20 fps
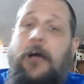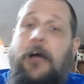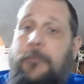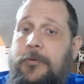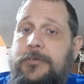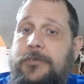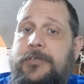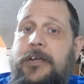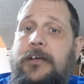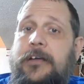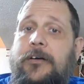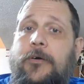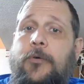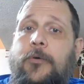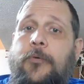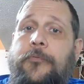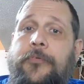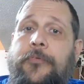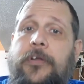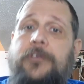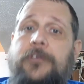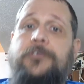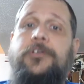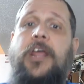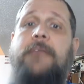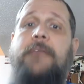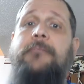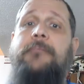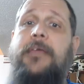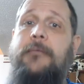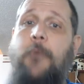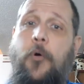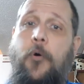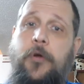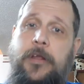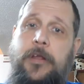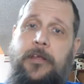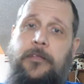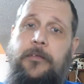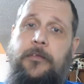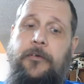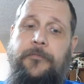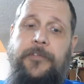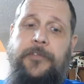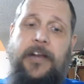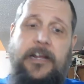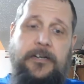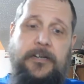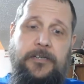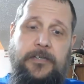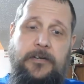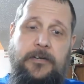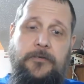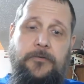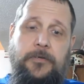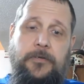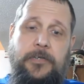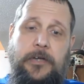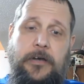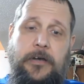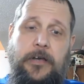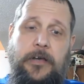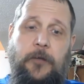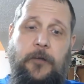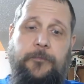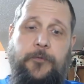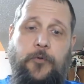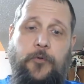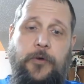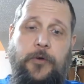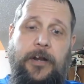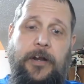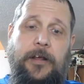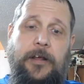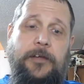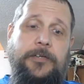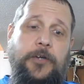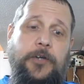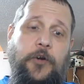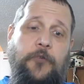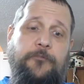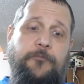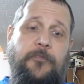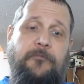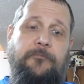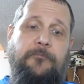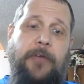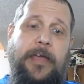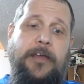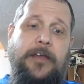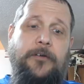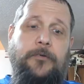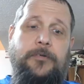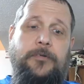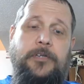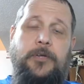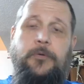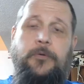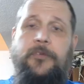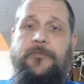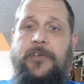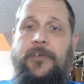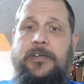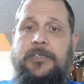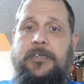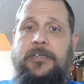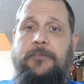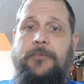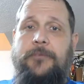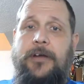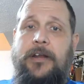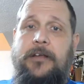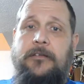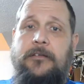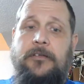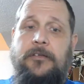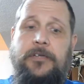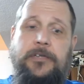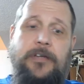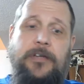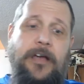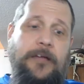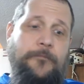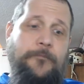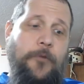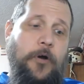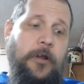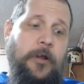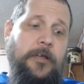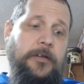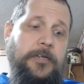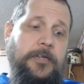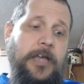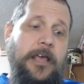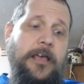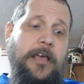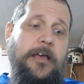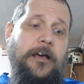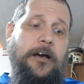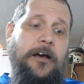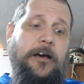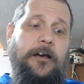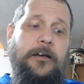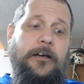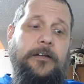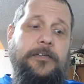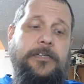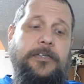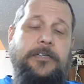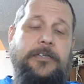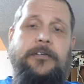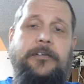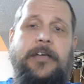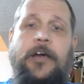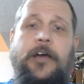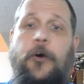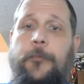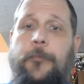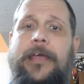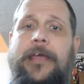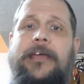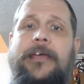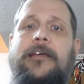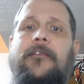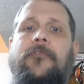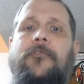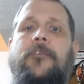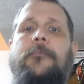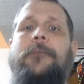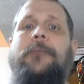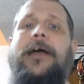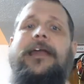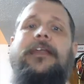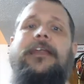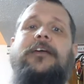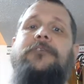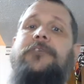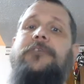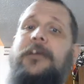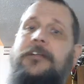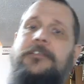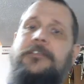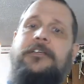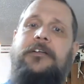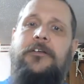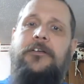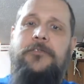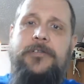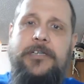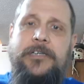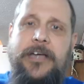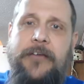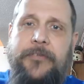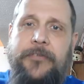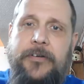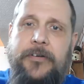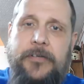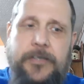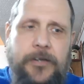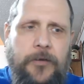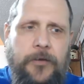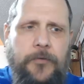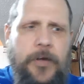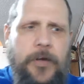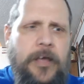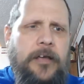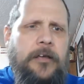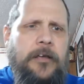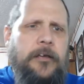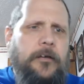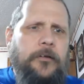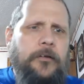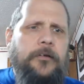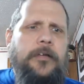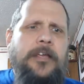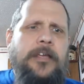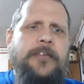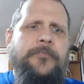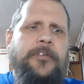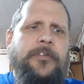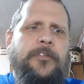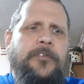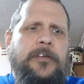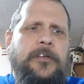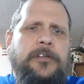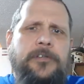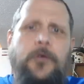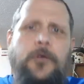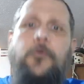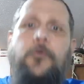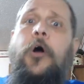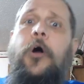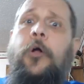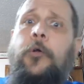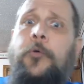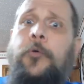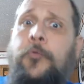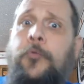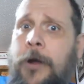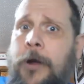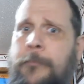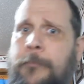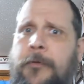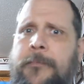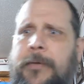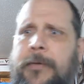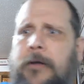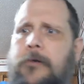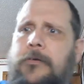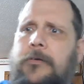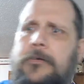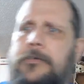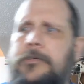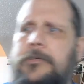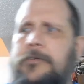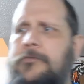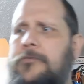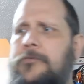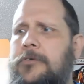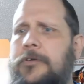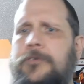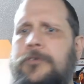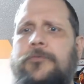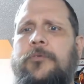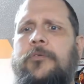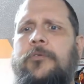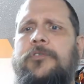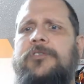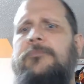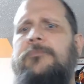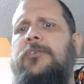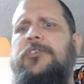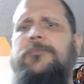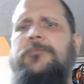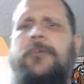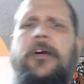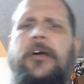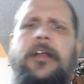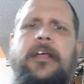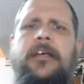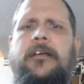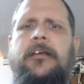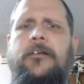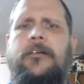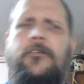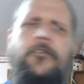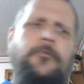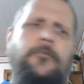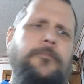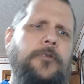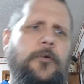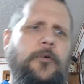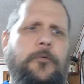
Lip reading: I will say our old friends J.P. Morgan, the financiers, helped organize a group of bankers who invested money in the stock market to help end the Panic of 1907. So even the so-called robber barons who controlled so much money and are